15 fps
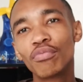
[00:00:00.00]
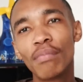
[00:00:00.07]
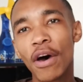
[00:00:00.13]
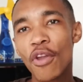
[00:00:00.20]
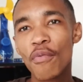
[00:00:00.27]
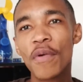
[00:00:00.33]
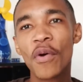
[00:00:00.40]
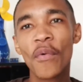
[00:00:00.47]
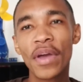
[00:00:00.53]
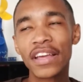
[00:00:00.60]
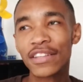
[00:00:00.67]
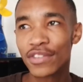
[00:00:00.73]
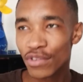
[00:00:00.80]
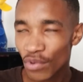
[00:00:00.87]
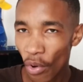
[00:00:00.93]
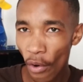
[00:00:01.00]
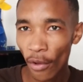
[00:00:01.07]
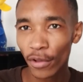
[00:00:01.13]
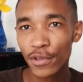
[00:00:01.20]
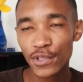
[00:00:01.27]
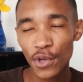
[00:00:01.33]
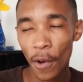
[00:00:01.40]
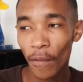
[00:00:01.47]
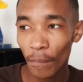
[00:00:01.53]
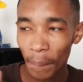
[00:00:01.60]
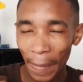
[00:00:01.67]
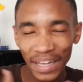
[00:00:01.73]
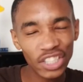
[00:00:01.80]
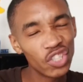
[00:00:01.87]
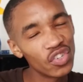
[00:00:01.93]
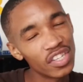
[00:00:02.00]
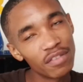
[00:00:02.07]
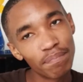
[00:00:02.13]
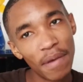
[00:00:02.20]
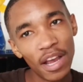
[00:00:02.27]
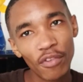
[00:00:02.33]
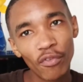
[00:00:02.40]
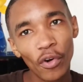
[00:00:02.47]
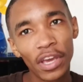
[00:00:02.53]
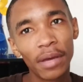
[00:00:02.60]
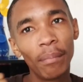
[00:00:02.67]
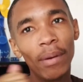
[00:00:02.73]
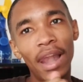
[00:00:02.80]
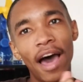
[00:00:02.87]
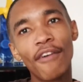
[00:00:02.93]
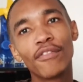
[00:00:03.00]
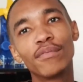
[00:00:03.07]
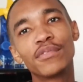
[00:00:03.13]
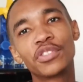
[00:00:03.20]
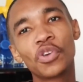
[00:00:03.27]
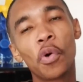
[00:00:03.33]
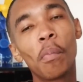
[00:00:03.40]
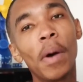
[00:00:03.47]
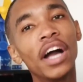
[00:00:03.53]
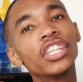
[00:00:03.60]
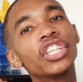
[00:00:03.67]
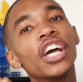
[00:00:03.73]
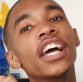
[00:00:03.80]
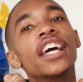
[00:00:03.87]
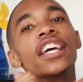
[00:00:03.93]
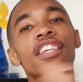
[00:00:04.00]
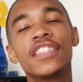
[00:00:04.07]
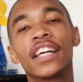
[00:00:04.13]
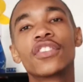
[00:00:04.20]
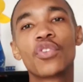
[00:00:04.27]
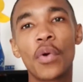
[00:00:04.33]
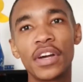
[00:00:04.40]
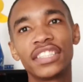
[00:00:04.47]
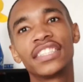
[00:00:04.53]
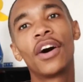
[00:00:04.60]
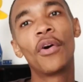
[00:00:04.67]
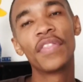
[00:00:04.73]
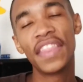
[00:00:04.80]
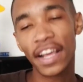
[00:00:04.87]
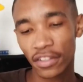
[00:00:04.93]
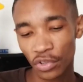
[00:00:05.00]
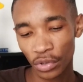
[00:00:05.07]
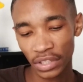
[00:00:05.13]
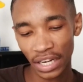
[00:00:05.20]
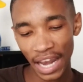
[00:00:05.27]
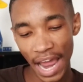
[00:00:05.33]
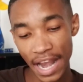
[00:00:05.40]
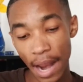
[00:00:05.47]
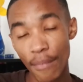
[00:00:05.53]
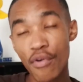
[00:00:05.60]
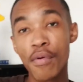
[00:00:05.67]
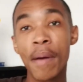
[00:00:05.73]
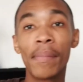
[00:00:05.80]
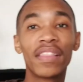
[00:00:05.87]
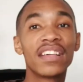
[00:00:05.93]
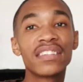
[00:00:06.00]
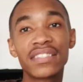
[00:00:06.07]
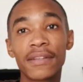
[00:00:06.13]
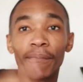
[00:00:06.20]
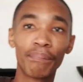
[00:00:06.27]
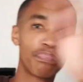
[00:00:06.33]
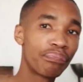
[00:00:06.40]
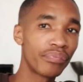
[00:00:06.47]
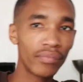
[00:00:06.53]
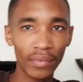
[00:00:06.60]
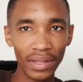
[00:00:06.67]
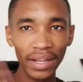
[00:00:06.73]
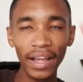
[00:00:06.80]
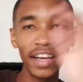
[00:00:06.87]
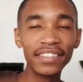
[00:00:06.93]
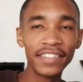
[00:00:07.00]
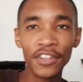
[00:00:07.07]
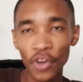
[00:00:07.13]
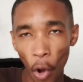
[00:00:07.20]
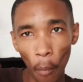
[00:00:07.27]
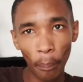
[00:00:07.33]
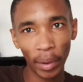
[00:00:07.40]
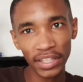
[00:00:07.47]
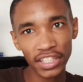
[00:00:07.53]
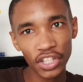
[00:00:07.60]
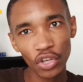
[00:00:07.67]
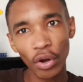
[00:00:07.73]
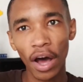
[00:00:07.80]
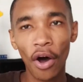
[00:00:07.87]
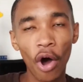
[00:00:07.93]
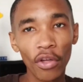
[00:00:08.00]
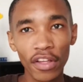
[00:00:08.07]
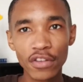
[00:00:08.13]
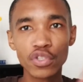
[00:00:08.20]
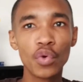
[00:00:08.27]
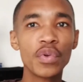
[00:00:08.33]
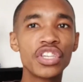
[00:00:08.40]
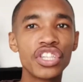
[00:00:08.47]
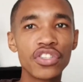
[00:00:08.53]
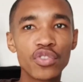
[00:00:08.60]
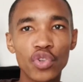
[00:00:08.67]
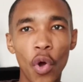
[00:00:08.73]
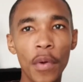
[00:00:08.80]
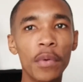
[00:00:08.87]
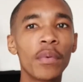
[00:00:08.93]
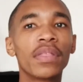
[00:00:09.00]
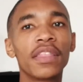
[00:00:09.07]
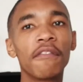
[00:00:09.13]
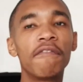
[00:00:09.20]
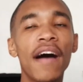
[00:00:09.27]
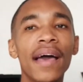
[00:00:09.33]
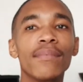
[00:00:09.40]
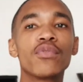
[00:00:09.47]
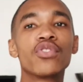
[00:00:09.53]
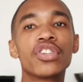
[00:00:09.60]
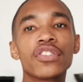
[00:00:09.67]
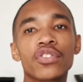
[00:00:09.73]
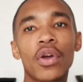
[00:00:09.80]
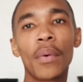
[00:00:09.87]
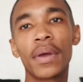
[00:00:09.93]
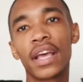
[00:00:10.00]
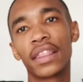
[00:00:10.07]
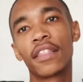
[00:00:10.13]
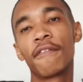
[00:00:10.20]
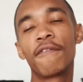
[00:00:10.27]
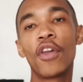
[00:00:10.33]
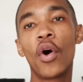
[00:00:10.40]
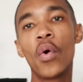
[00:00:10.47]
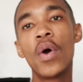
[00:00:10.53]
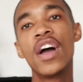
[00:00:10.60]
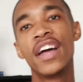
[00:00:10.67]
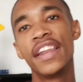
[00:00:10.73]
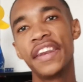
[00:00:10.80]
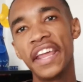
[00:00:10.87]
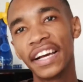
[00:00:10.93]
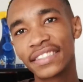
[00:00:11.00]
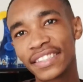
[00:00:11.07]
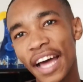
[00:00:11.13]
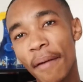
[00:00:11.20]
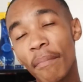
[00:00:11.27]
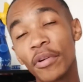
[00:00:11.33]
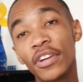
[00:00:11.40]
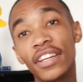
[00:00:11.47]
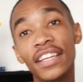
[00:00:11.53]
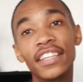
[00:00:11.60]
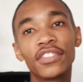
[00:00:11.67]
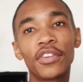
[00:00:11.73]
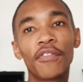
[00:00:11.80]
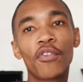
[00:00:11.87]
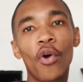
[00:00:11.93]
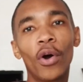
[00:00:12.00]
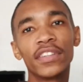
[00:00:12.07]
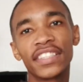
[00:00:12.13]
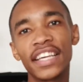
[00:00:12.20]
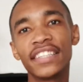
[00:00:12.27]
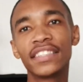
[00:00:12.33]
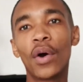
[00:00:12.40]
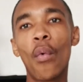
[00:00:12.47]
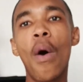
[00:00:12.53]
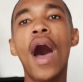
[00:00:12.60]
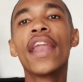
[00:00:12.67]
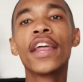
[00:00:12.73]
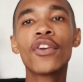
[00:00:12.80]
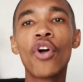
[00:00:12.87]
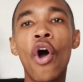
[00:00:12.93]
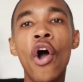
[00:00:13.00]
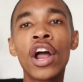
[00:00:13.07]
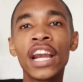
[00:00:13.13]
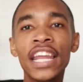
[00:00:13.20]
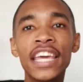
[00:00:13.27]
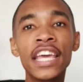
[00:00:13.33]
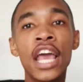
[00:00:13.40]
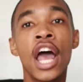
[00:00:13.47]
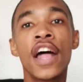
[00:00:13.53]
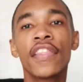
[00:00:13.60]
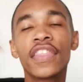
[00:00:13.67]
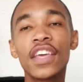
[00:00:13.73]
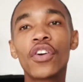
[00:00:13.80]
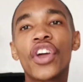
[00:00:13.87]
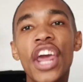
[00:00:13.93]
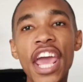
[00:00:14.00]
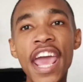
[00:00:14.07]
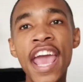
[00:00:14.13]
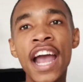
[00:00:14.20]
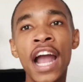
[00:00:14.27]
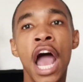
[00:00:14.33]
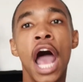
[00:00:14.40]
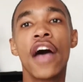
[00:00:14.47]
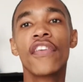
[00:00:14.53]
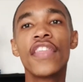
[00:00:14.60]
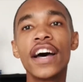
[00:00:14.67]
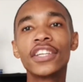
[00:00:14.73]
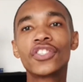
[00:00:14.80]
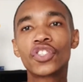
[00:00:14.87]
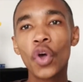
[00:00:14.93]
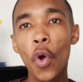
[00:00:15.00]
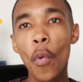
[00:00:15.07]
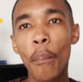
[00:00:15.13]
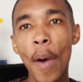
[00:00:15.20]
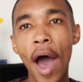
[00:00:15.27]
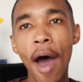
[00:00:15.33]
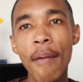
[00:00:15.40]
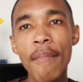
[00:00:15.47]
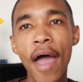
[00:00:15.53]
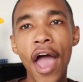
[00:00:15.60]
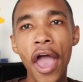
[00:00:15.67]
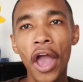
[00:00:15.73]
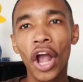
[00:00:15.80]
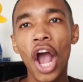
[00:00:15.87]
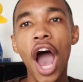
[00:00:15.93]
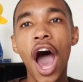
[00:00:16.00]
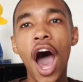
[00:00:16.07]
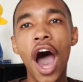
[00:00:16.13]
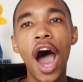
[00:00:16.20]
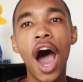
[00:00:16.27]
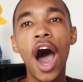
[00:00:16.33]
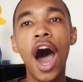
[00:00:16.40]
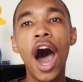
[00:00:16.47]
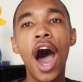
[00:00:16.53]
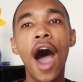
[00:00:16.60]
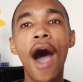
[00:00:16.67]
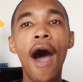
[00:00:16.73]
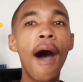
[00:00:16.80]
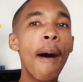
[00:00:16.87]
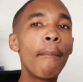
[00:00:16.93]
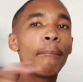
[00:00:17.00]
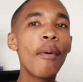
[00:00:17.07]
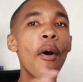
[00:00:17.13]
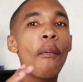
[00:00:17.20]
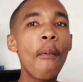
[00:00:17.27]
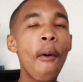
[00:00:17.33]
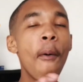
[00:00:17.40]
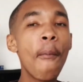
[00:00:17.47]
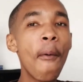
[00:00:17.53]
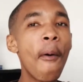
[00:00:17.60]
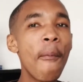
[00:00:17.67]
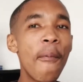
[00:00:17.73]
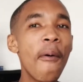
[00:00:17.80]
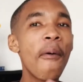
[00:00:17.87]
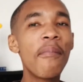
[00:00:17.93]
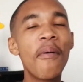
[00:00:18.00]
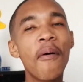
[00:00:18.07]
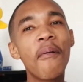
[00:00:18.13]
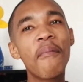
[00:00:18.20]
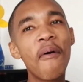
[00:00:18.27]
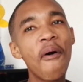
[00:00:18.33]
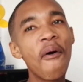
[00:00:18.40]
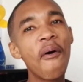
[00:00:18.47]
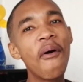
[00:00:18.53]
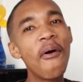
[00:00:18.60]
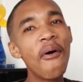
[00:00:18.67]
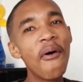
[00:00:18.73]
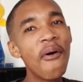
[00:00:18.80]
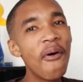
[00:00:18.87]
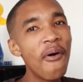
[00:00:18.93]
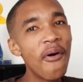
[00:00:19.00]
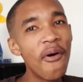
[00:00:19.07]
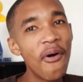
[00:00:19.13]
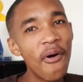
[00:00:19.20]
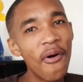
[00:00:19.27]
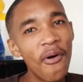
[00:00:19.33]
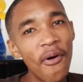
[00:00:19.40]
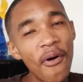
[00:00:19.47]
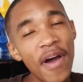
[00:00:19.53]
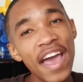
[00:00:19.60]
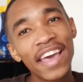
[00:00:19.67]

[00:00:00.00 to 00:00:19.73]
Malmewe too. Also much respect for him. Love him so much. That's Questa next on the lineup. Remember this. And in no particular order, so we're just going with the vibes, we're just going with the flow. Next up on the list, of course, is the one and only, the king, the super mega! Boom, boom, boom, boom, boom, boom.